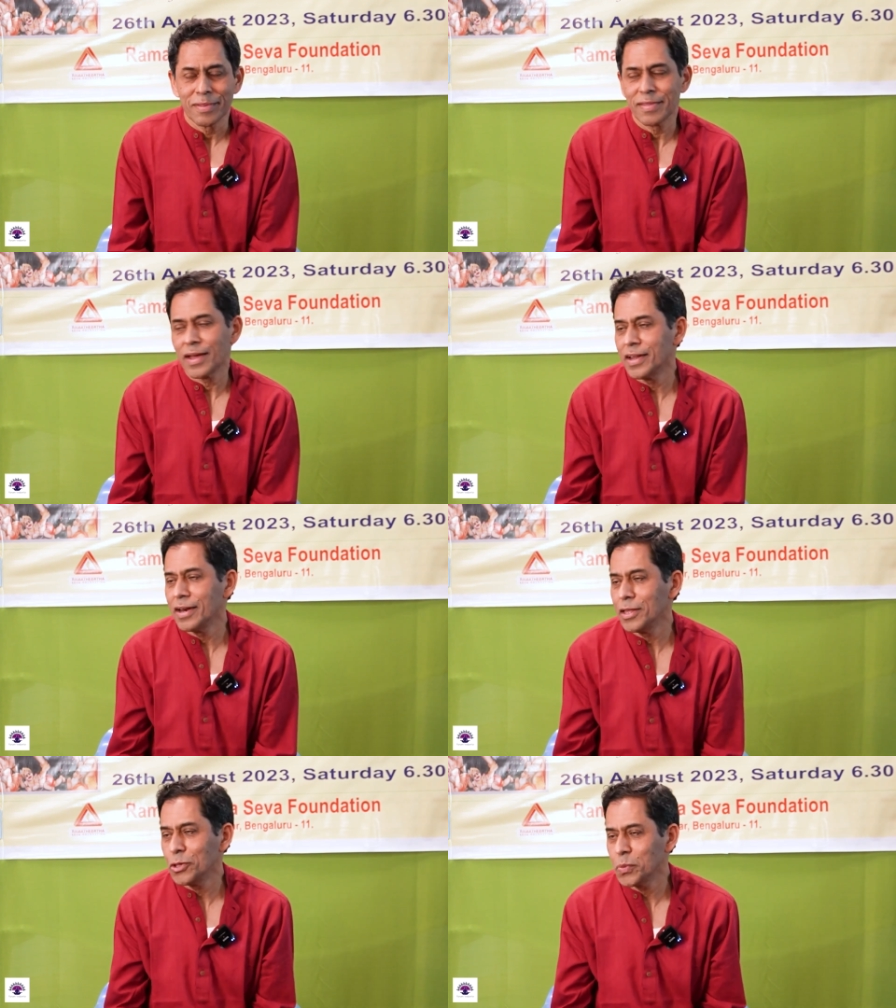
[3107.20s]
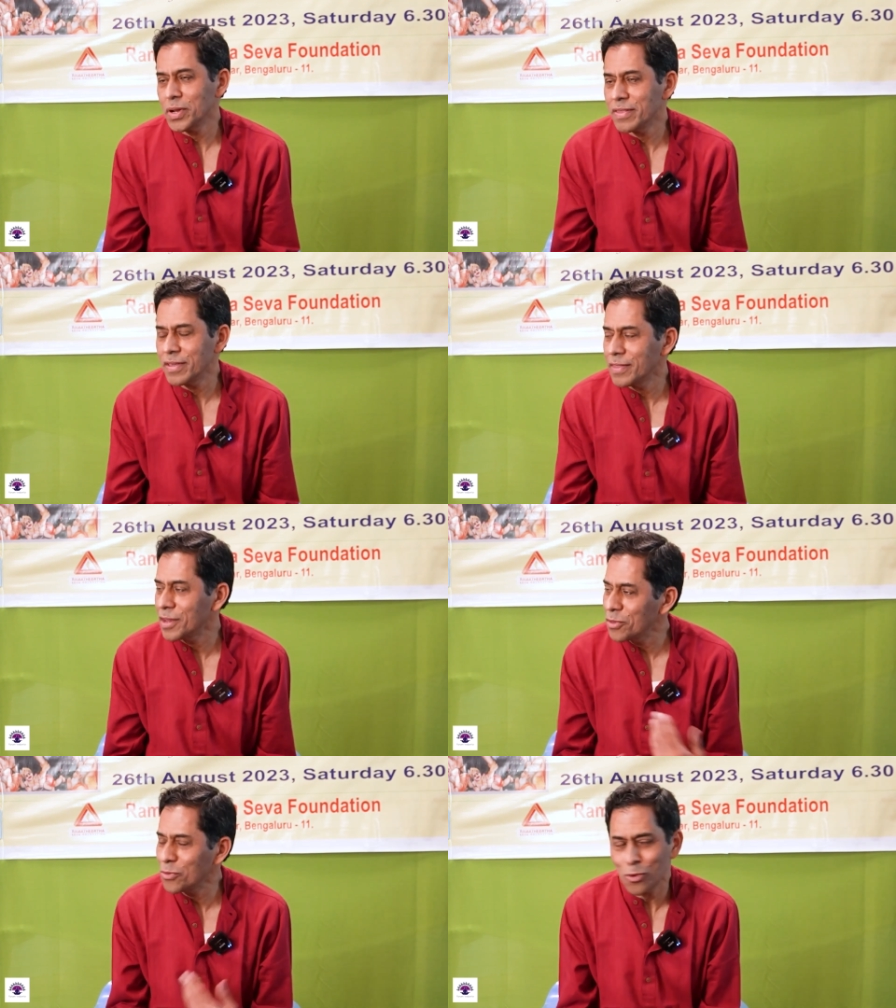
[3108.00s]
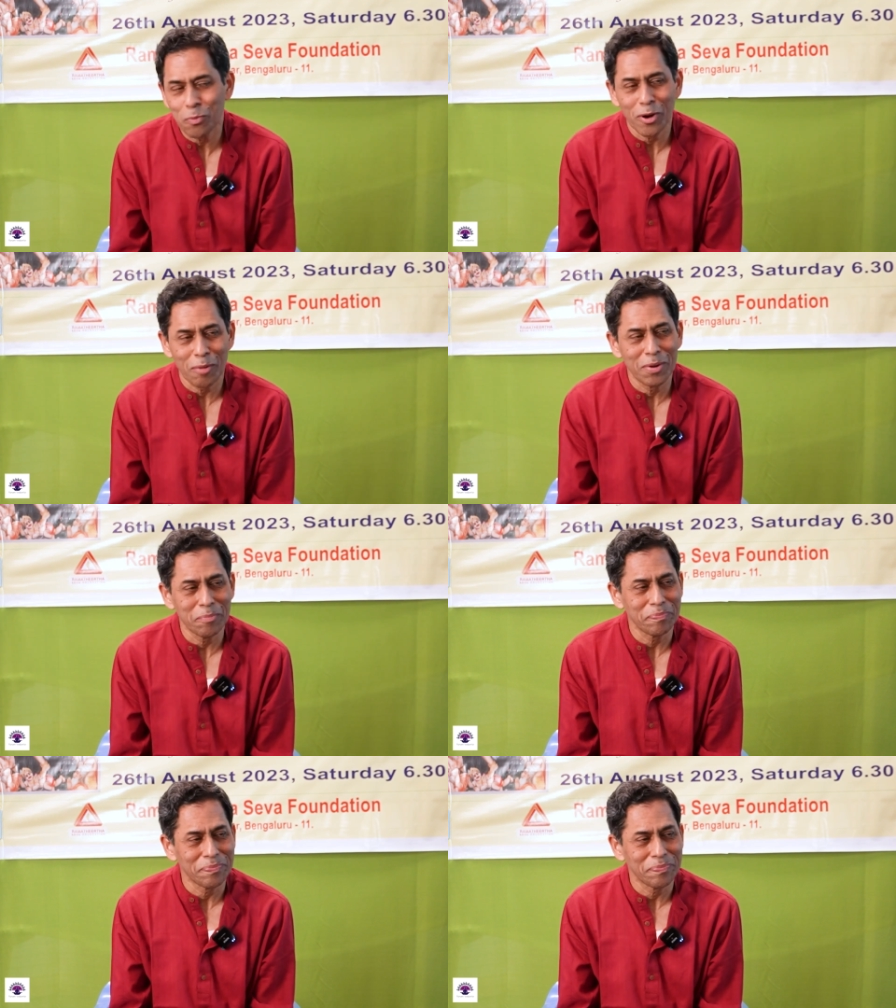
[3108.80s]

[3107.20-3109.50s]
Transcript: suddenly you will see there is no problem.